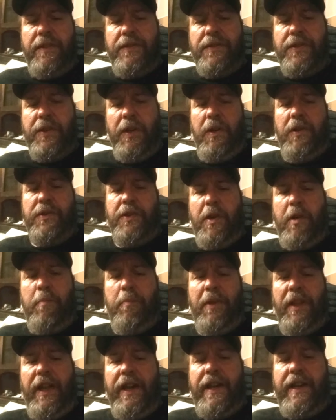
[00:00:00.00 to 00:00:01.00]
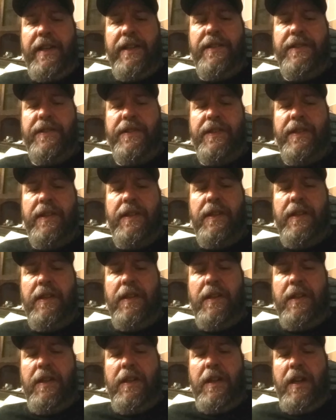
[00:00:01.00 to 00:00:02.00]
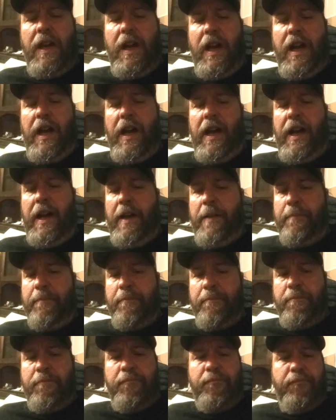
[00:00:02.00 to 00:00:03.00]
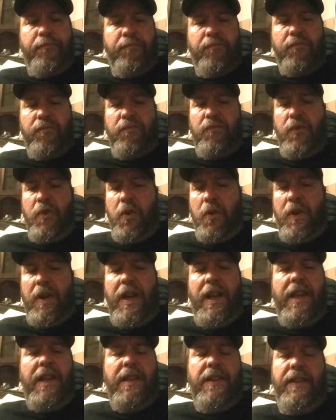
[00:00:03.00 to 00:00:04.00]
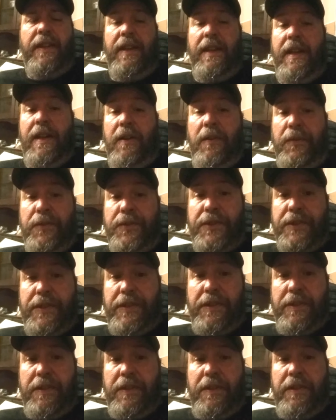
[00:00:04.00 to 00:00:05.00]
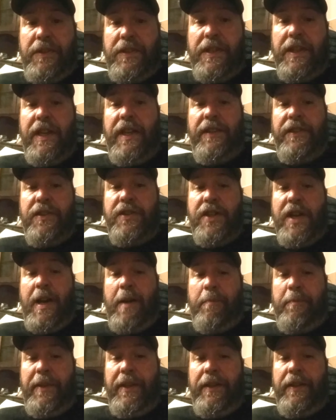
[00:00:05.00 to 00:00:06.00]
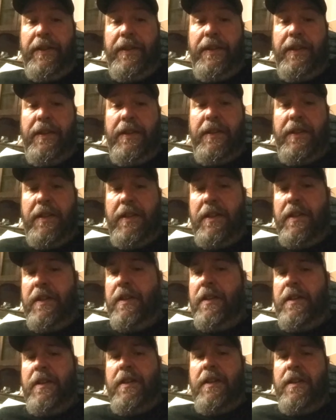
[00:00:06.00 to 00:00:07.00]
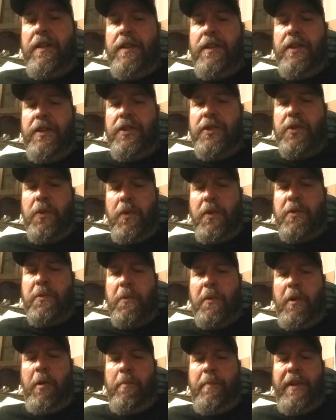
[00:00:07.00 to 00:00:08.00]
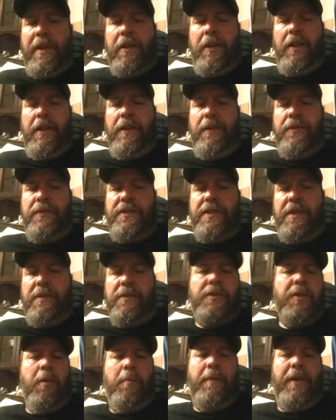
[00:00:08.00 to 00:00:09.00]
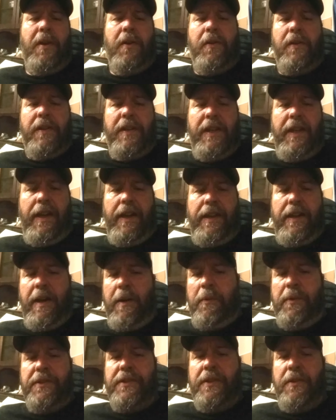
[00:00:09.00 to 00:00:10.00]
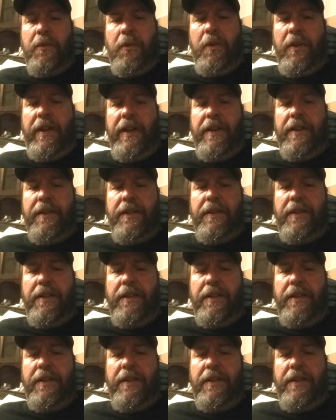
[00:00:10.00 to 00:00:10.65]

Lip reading: Sawzall blades, or anything else to get the job done, stores were going to be closed. It was going to be hard to get. I wasn't going to